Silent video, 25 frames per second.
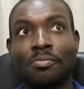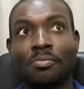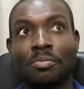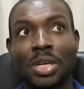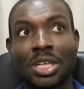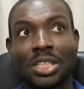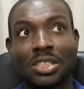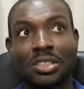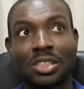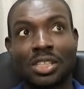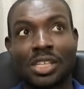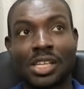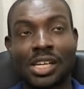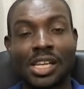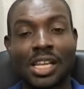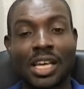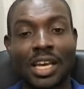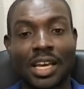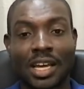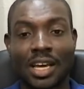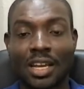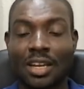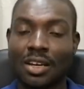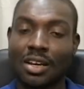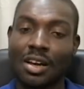basically
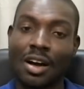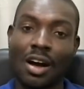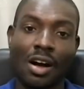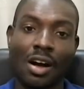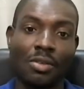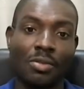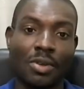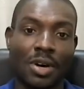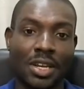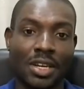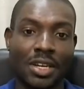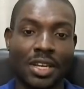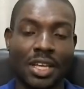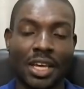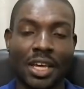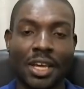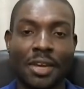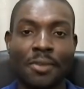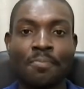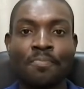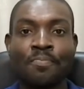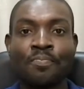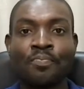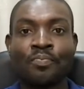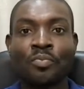I got a call one
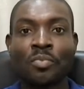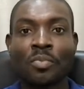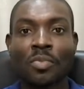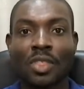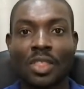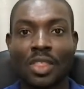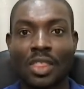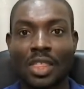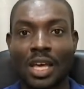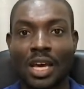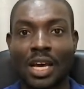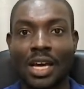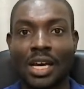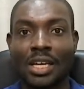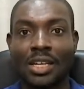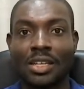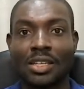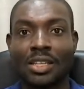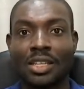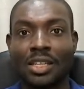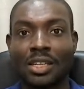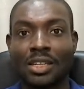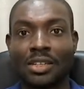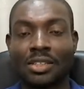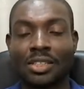day that
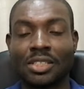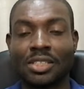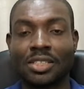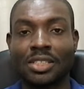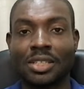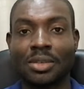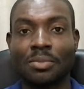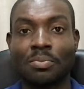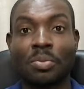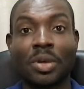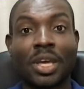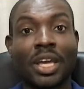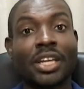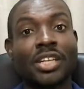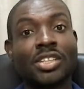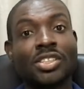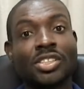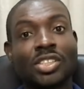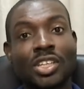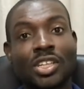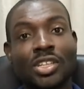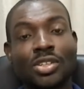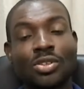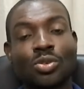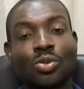there is a
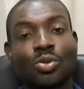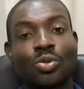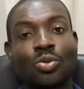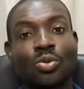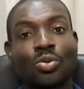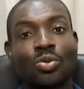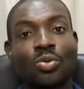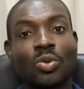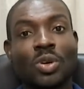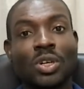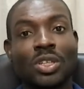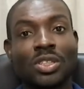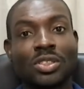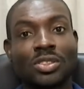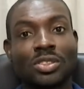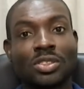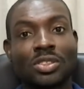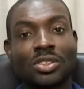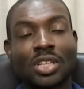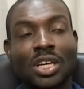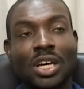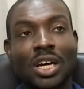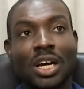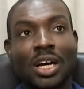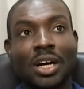patient who
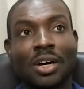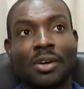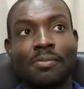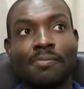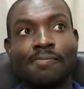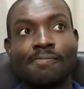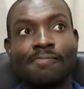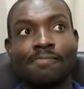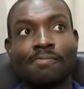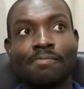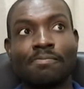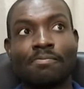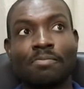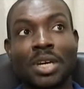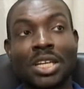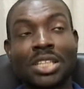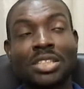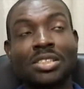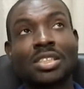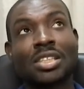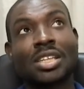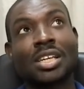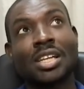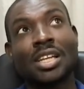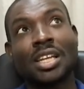was
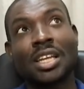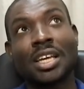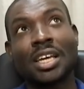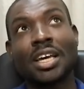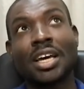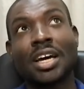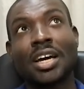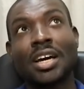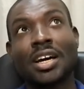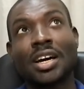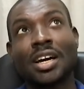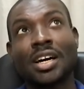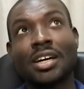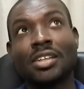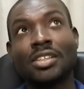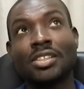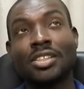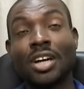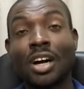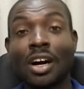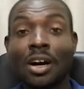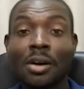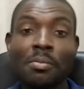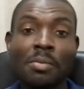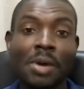basically a
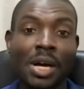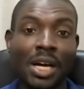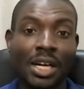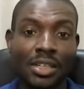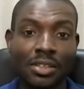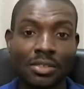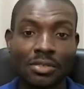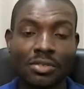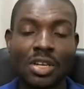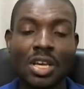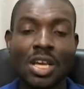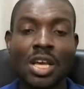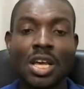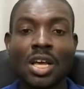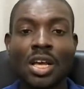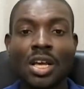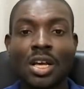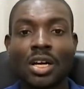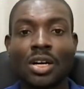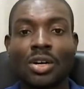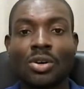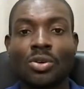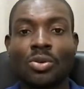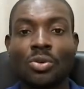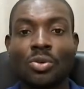young man
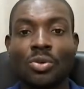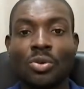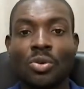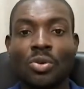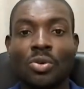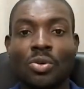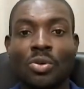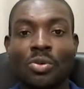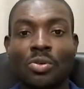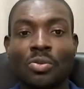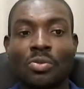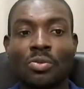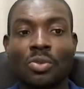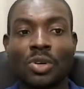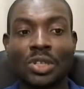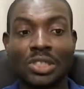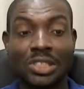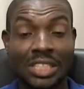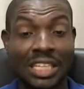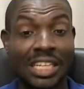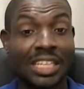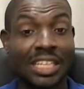who was